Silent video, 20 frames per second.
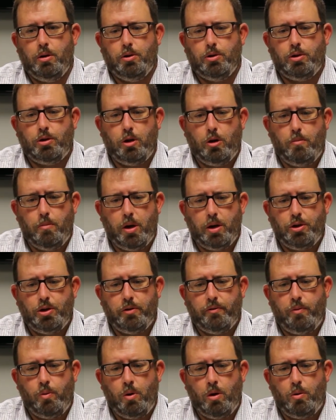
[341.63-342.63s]
So much
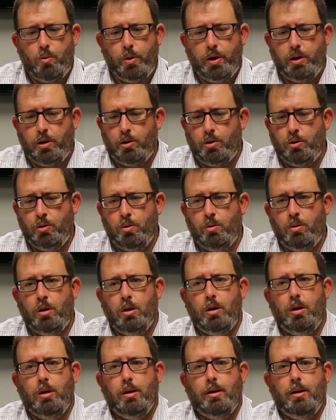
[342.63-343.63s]
of what we do
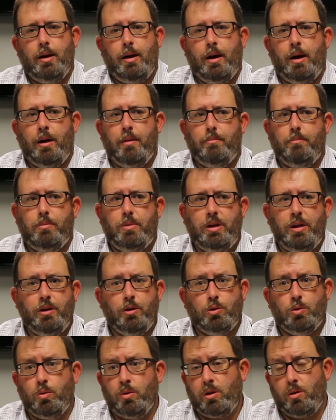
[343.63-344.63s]

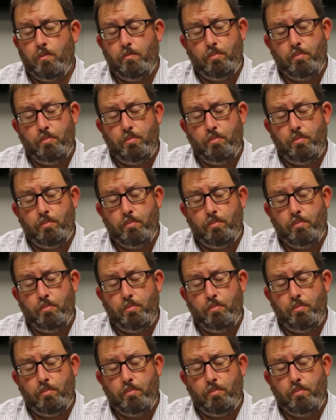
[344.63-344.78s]
deals with